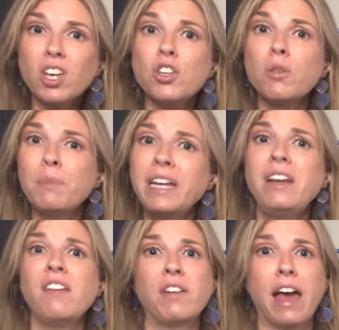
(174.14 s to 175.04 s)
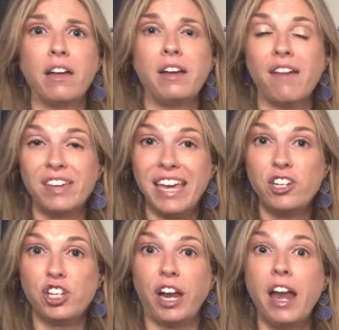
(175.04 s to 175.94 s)
Your main
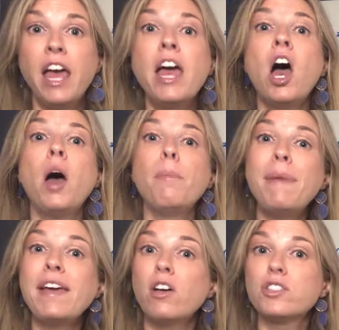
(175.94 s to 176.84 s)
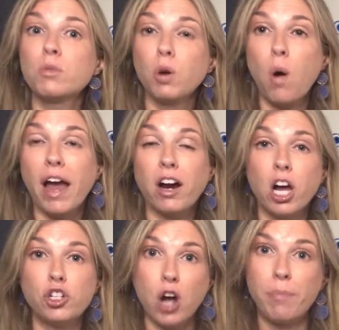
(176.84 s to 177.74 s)
navigation may also require
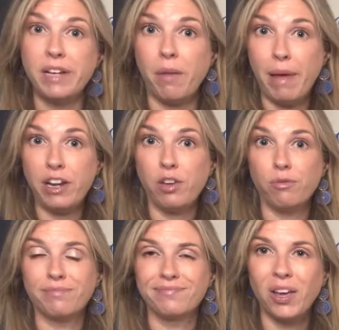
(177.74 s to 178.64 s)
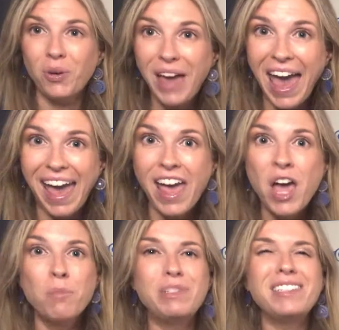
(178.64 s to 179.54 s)
a drop-down menu. Okay,
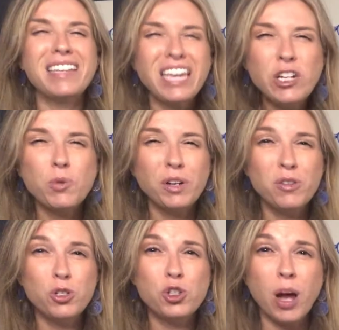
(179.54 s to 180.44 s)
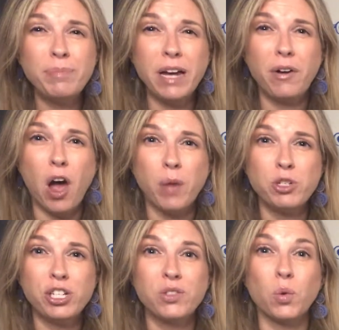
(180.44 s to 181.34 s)
but does each one of those drop-down options